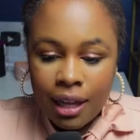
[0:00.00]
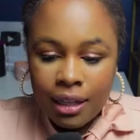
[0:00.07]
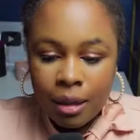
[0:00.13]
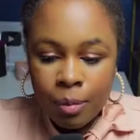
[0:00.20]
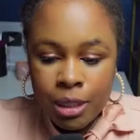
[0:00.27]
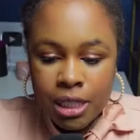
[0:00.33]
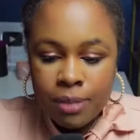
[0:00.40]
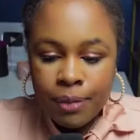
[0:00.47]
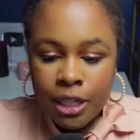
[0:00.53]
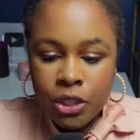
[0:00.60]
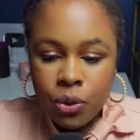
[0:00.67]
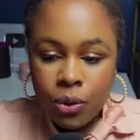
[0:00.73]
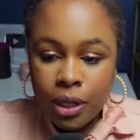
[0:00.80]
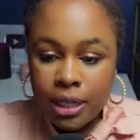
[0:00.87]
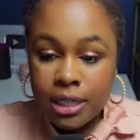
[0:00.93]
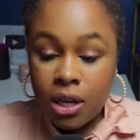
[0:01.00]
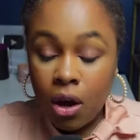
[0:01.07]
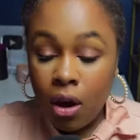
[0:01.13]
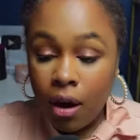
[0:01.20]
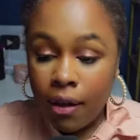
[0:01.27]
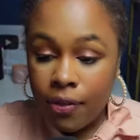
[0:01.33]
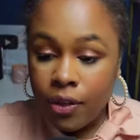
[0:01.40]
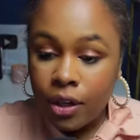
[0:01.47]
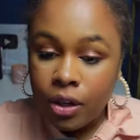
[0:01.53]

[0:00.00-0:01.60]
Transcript: Let me just make sure that it's on the